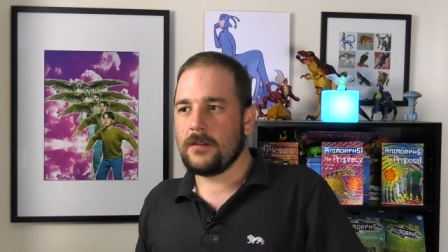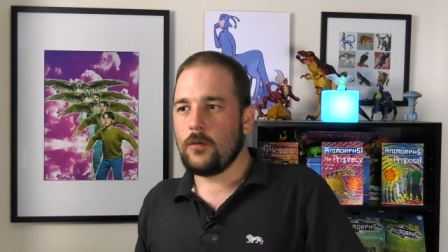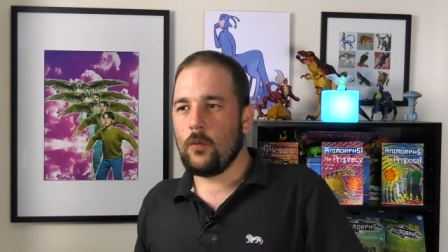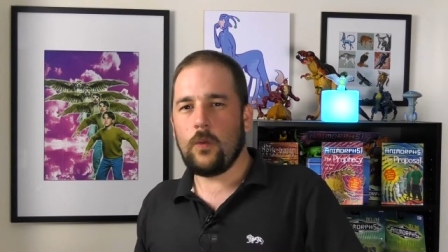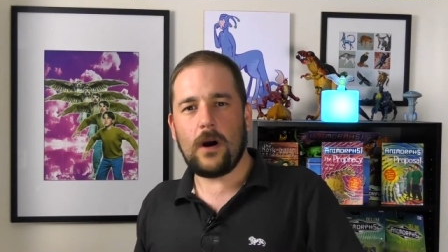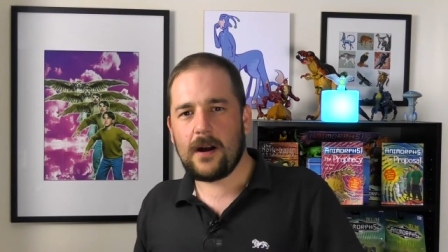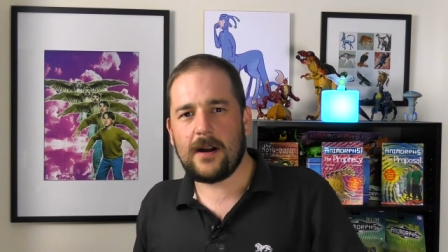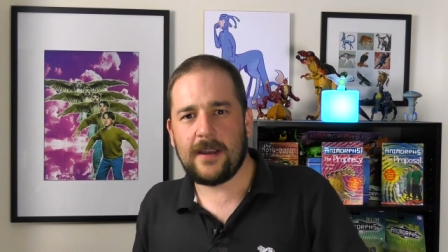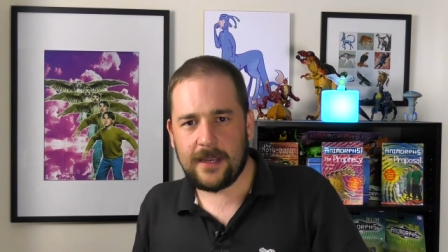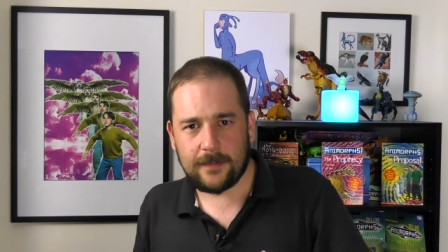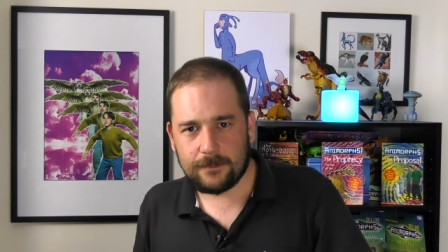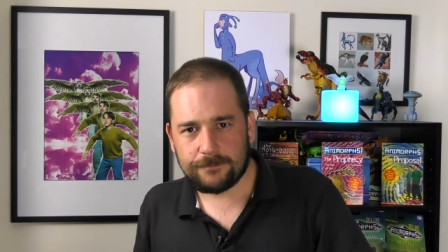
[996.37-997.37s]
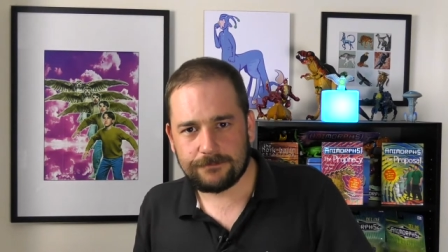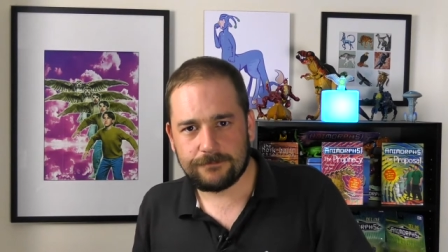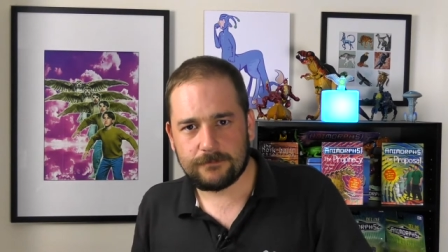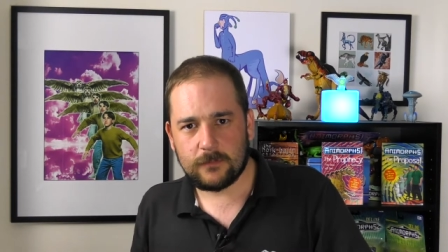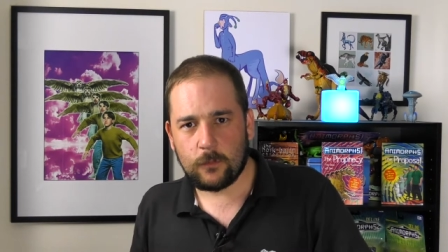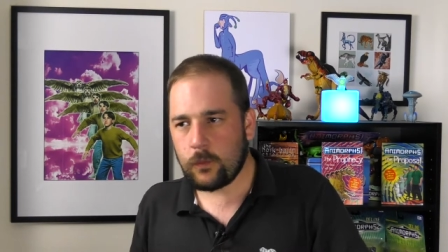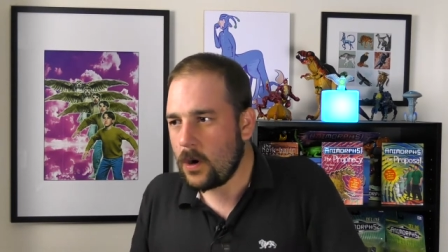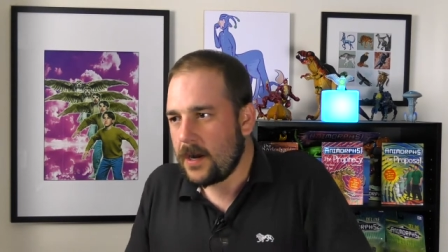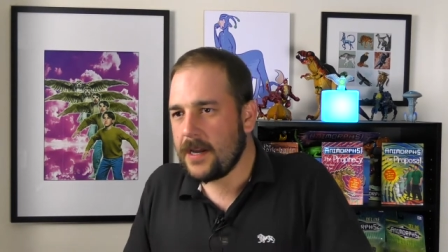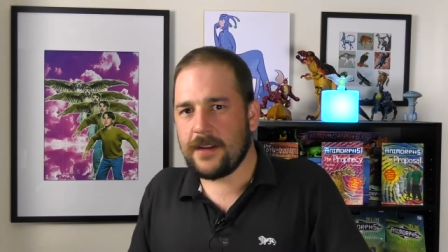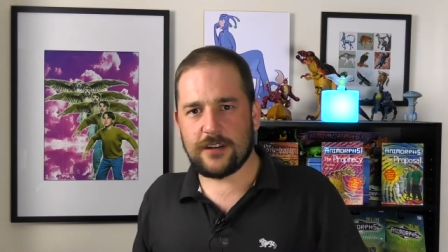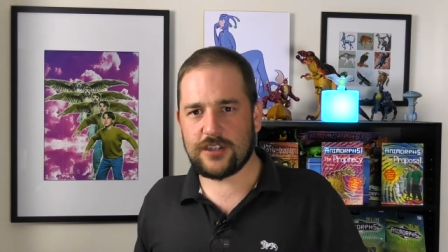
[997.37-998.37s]
Why?
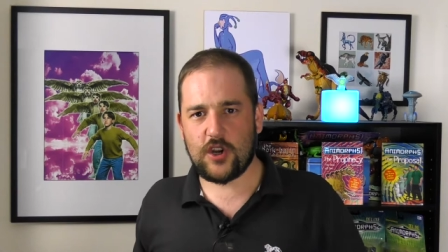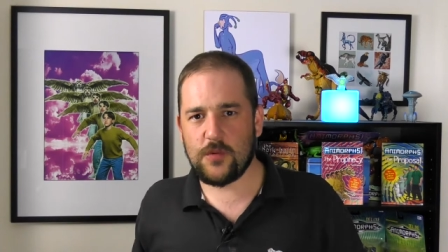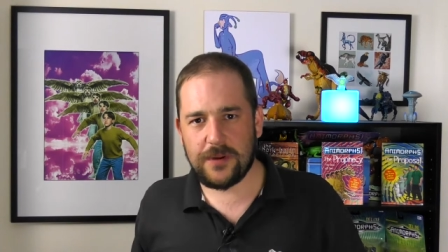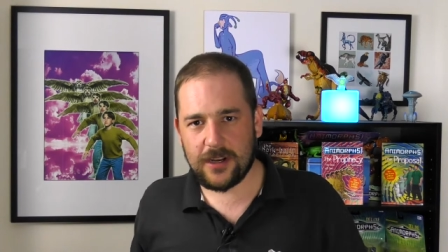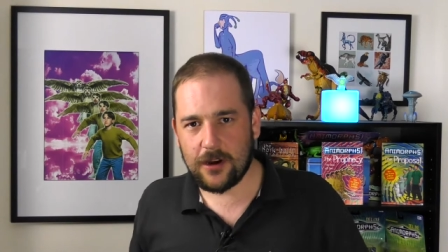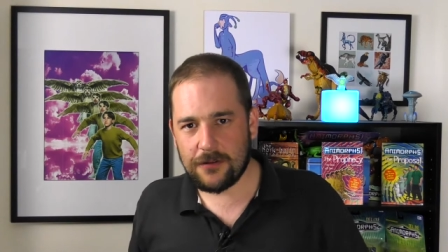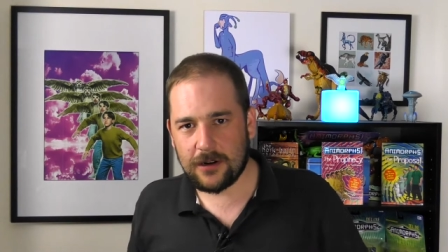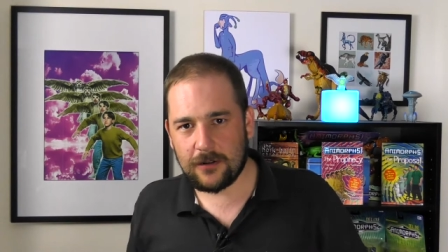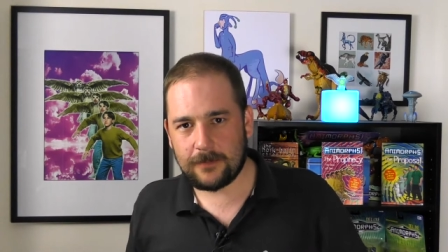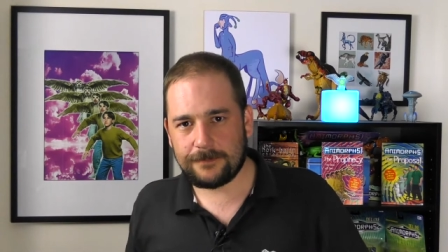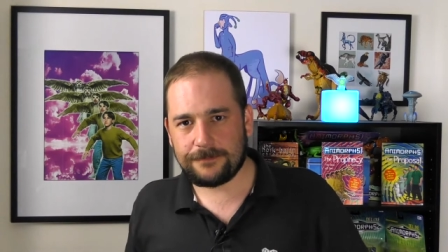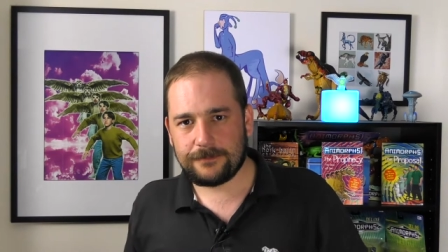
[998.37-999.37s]
Why does Toby go along?